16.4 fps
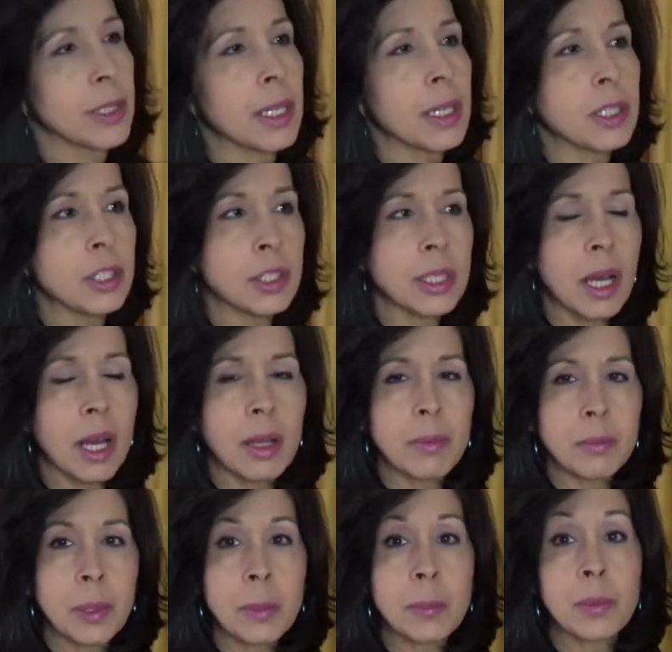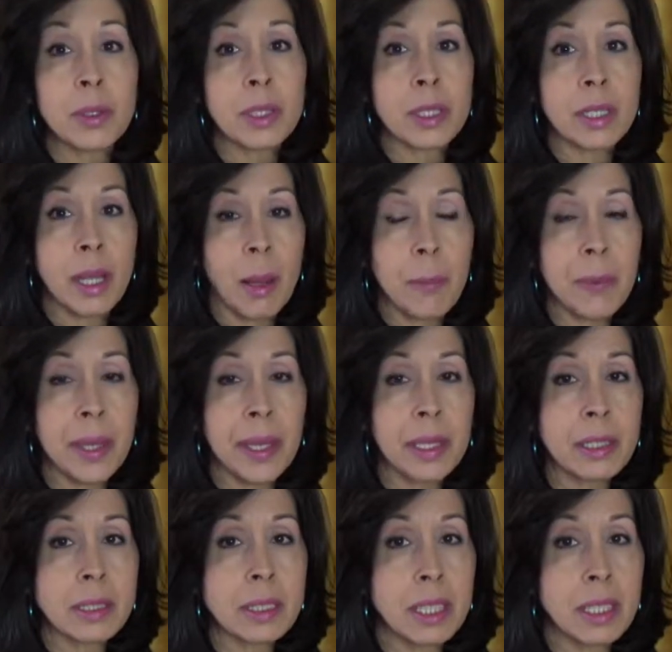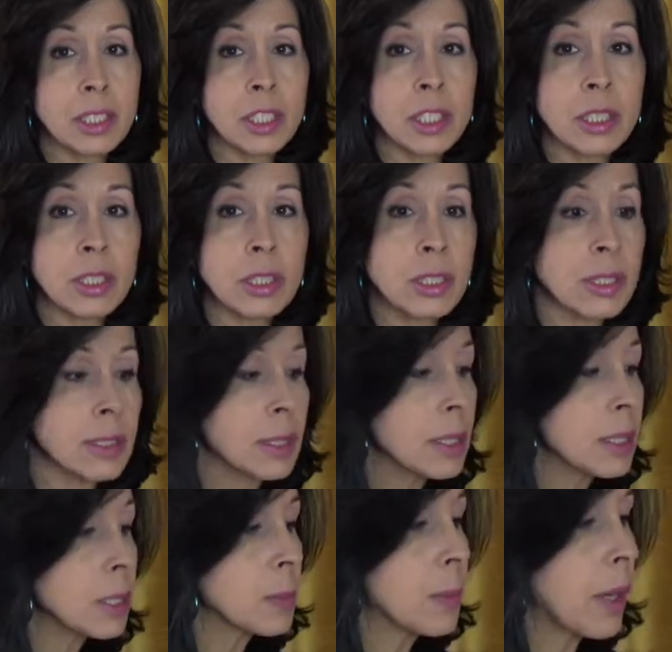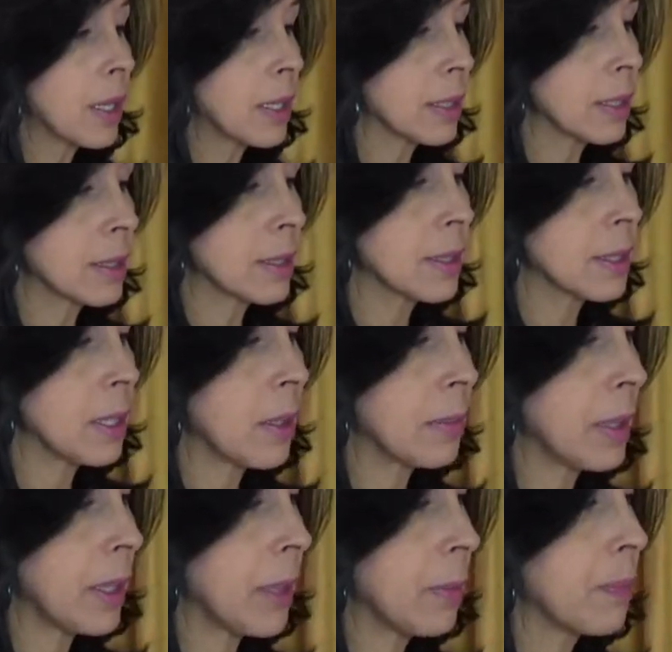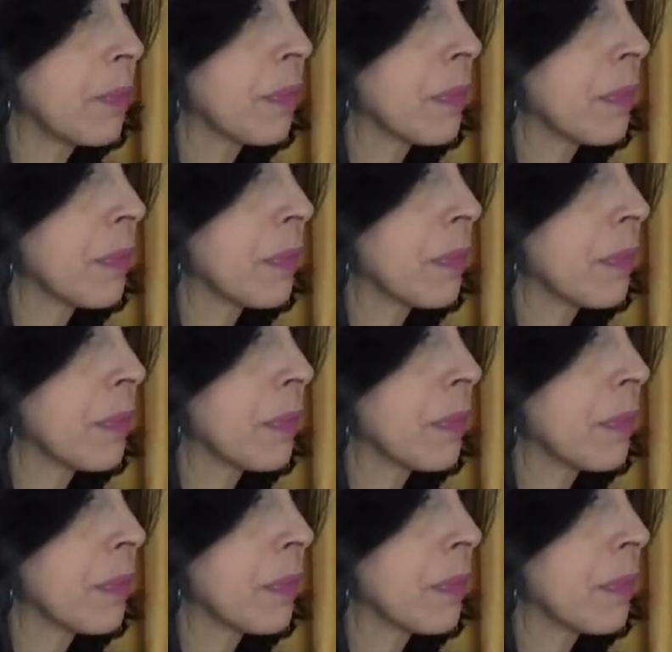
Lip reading: that people are not paying attention to this part of the tummy,